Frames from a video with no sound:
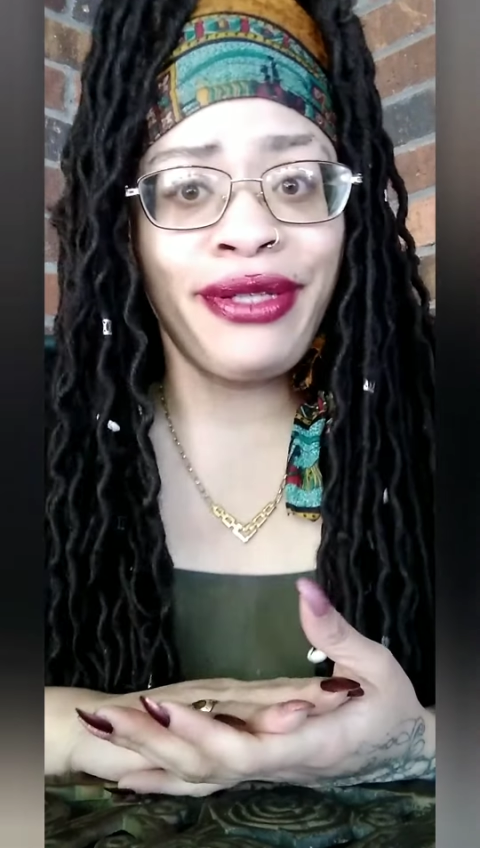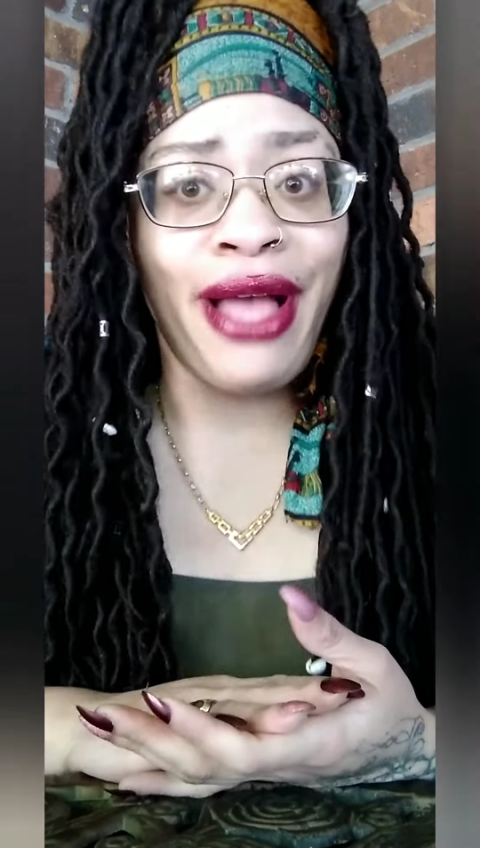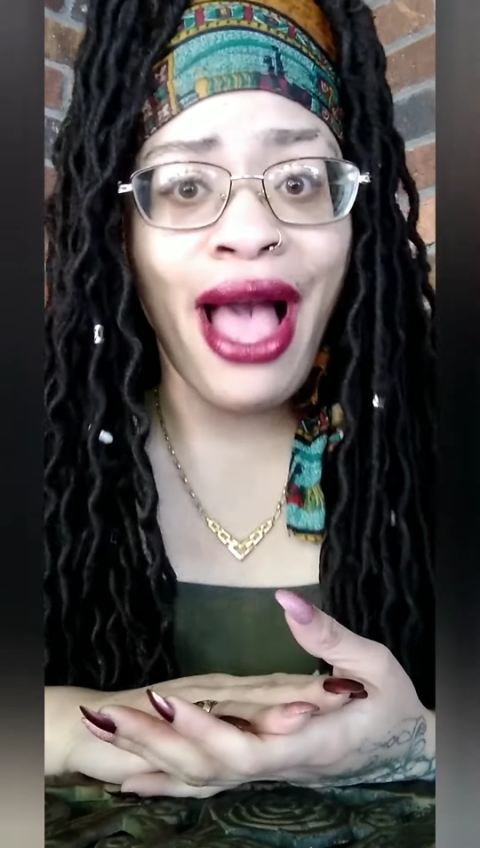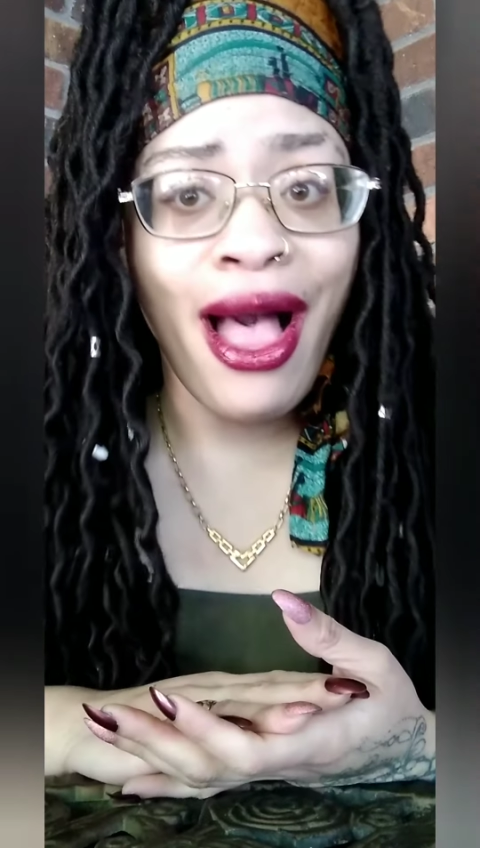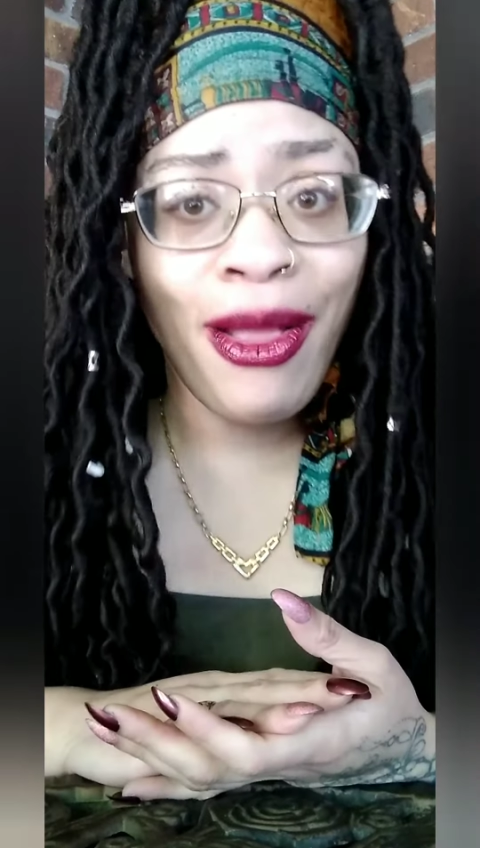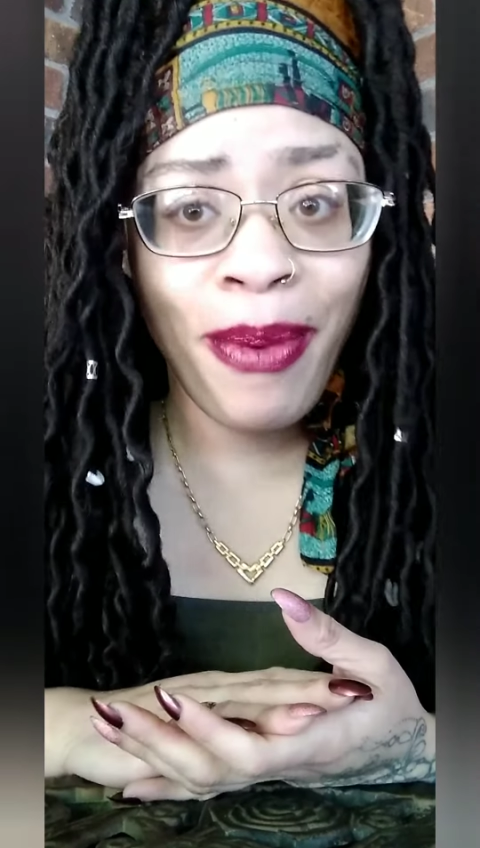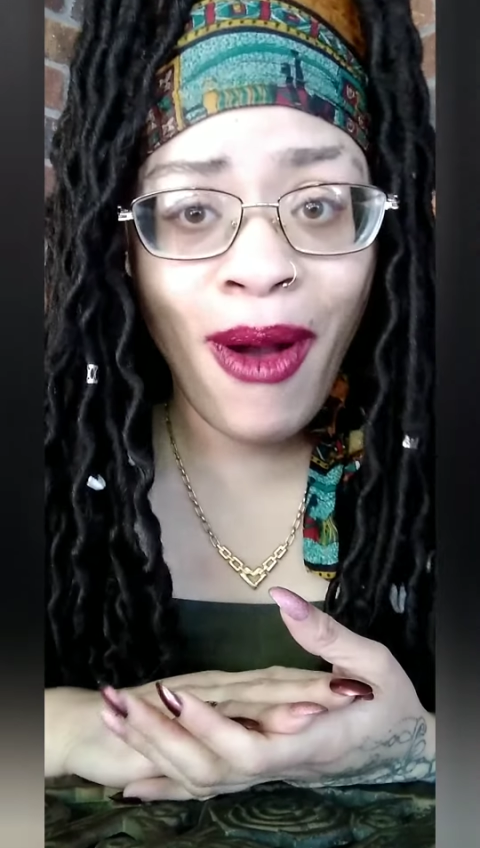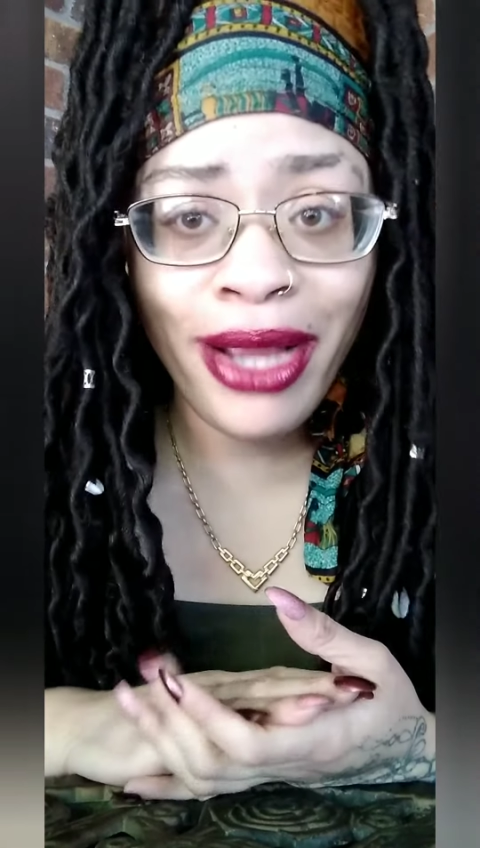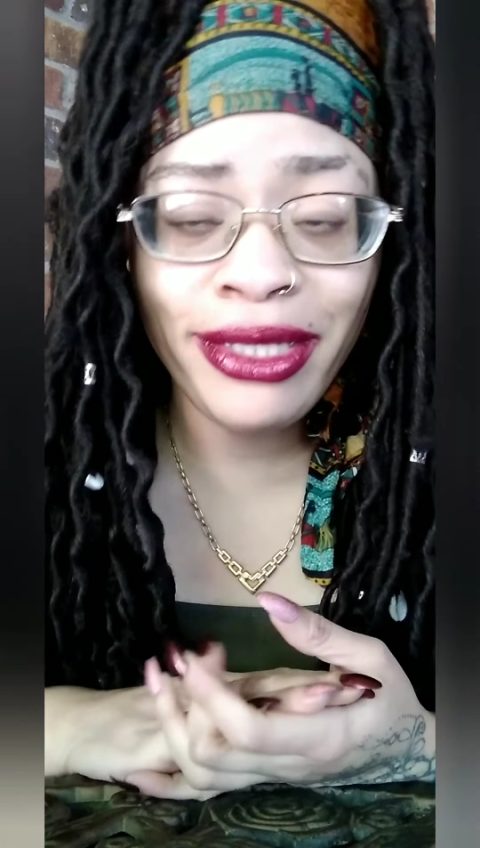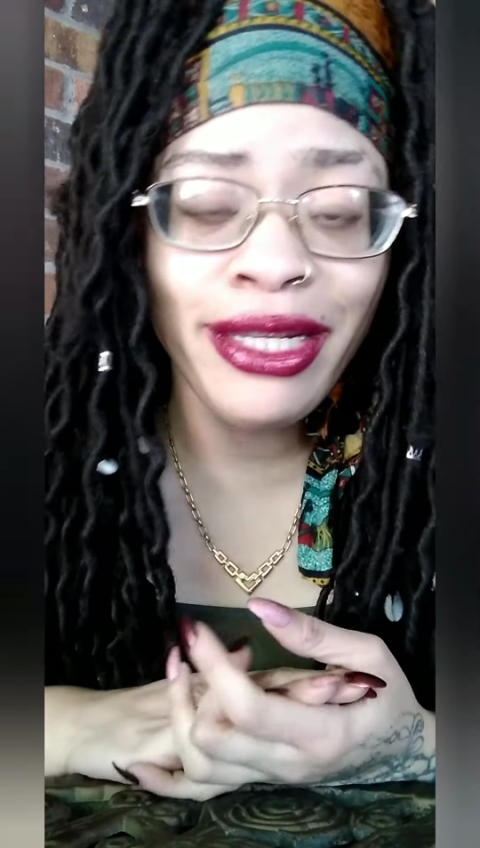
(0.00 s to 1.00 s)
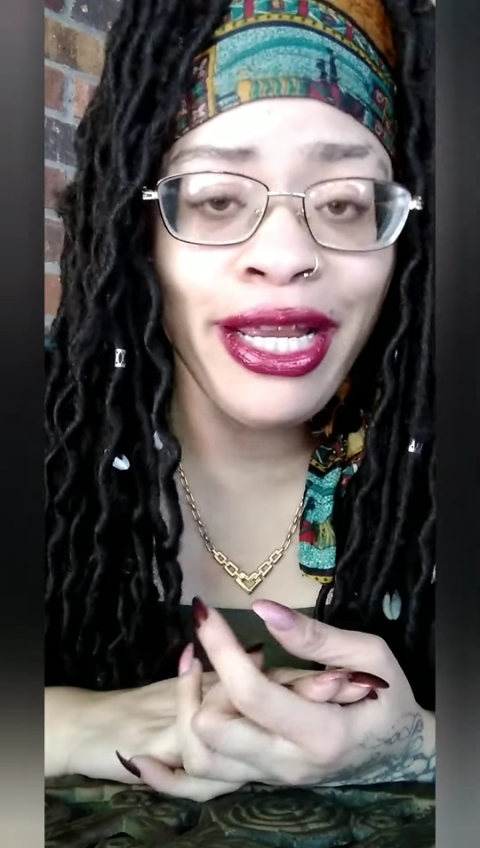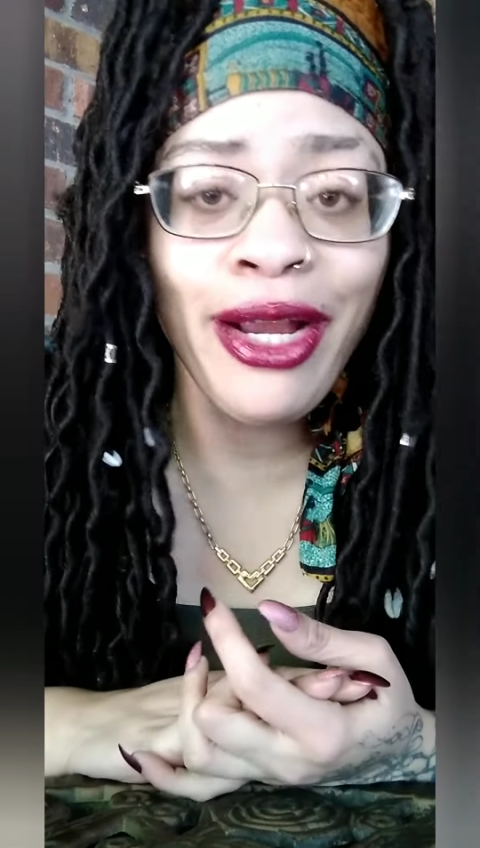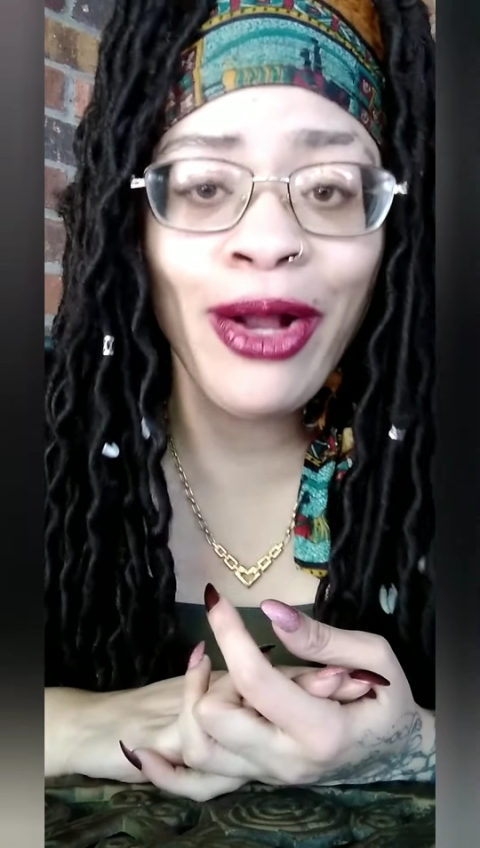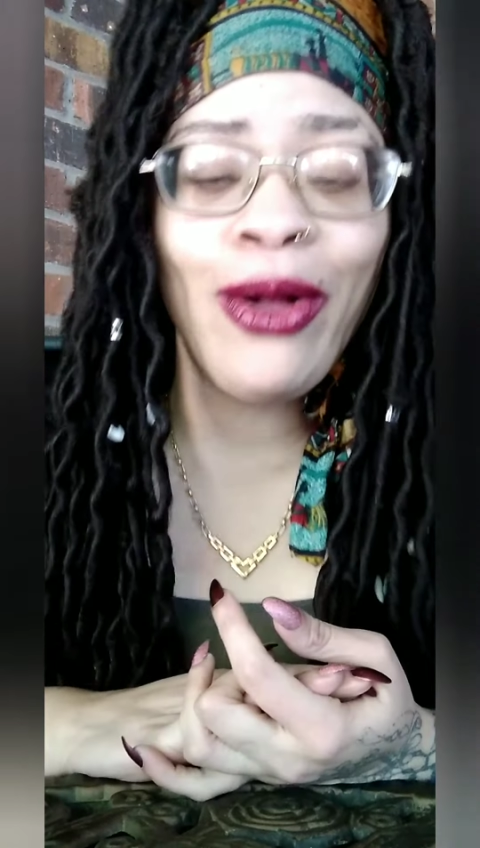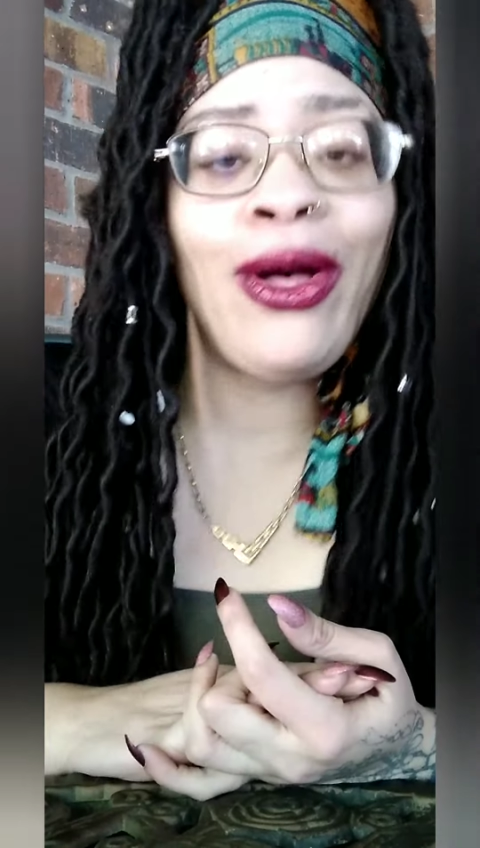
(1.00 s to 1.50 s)
all parts of the
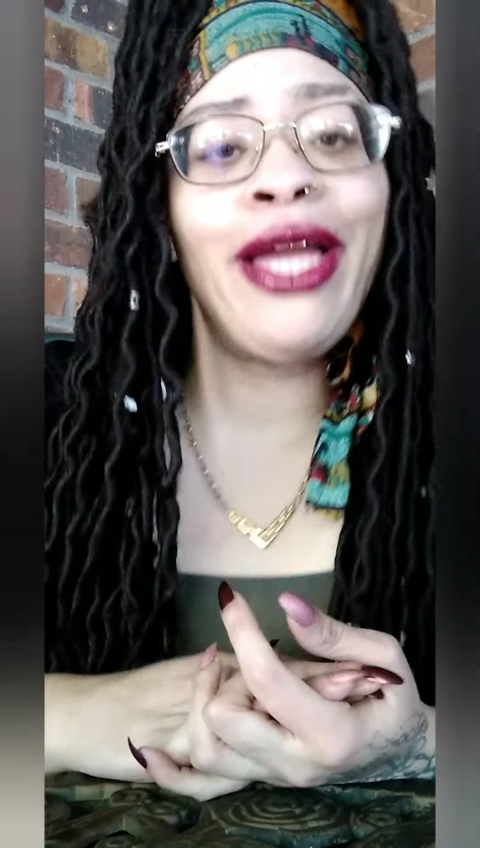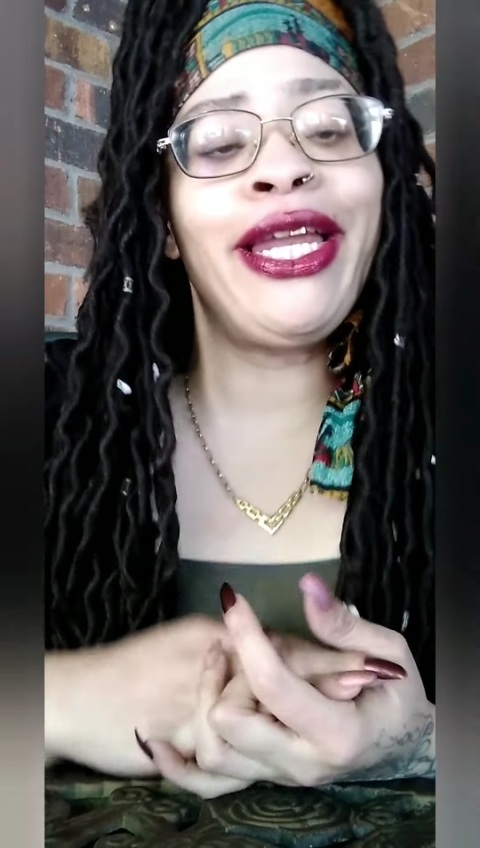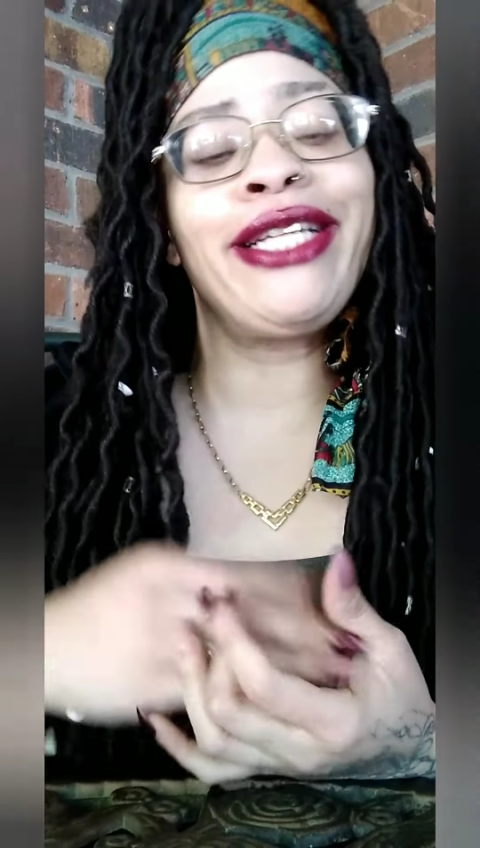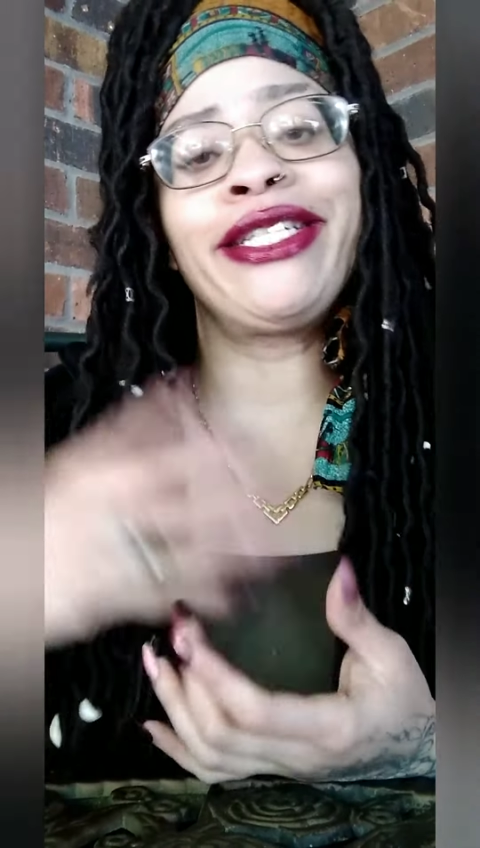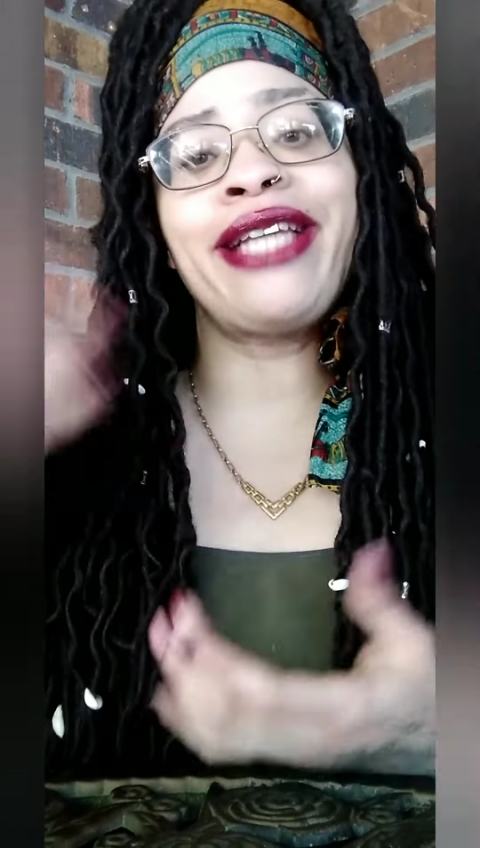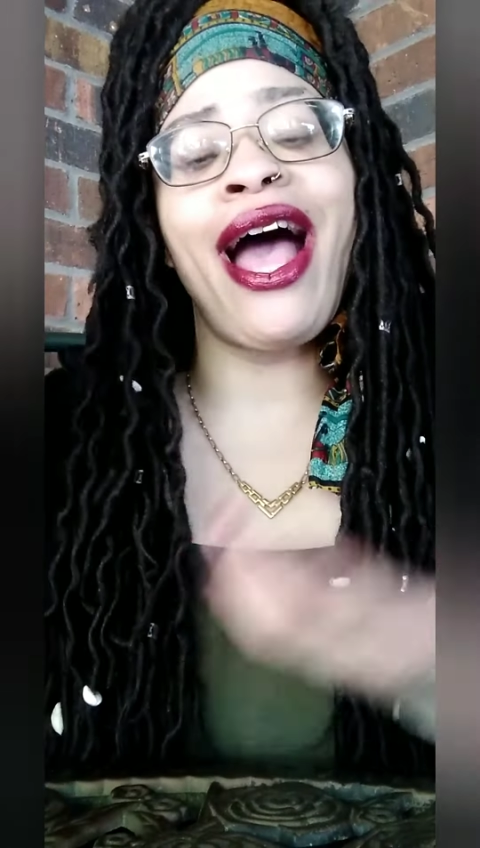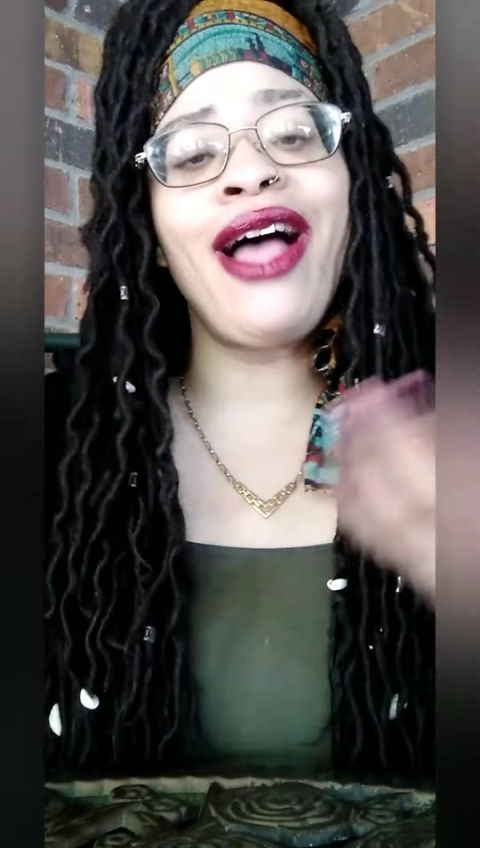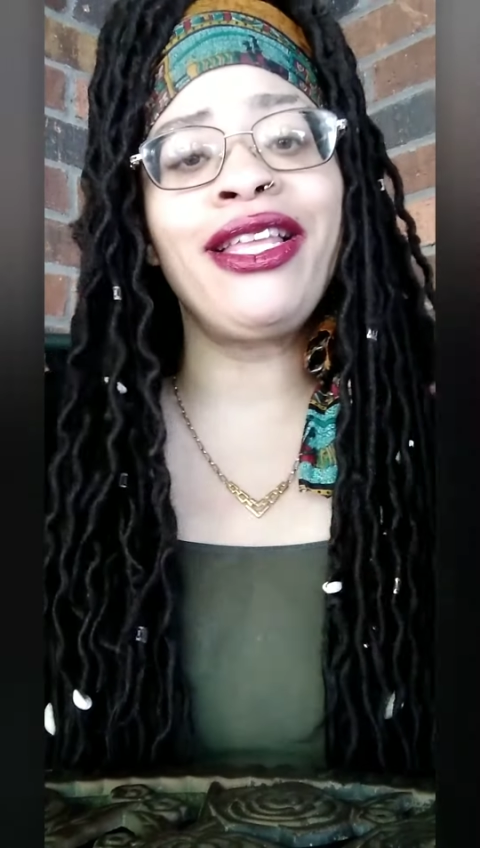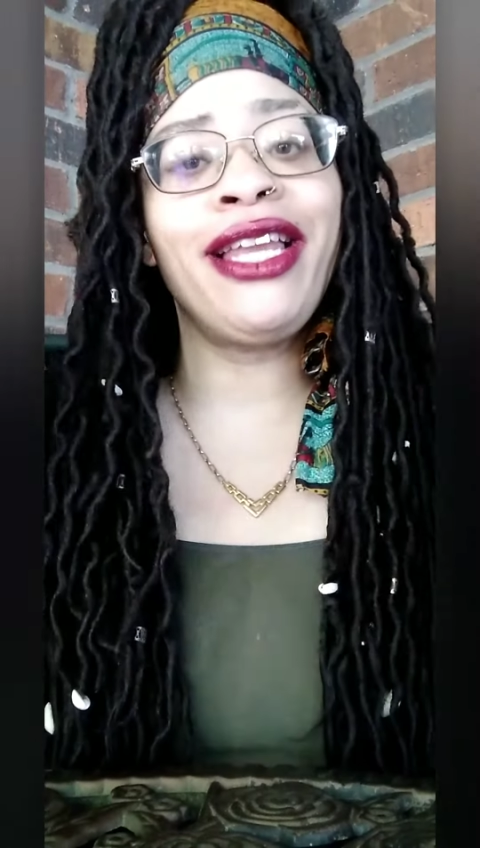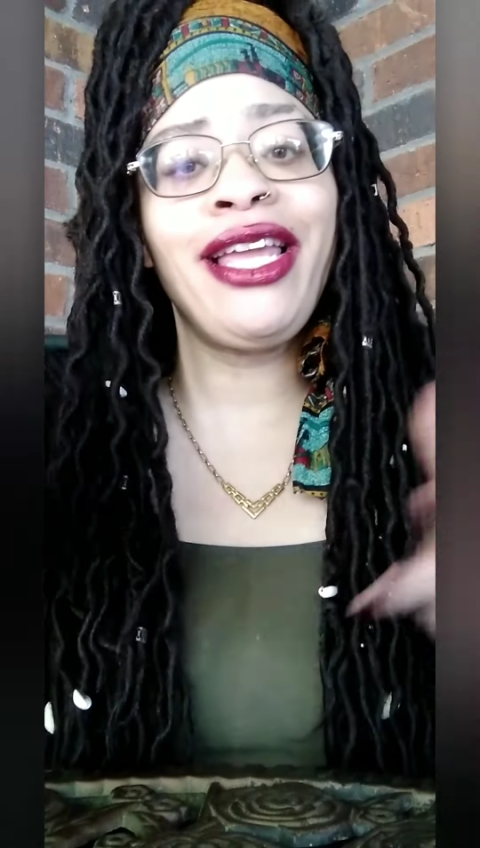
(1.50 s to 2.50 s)
Iroquois Nation, all of the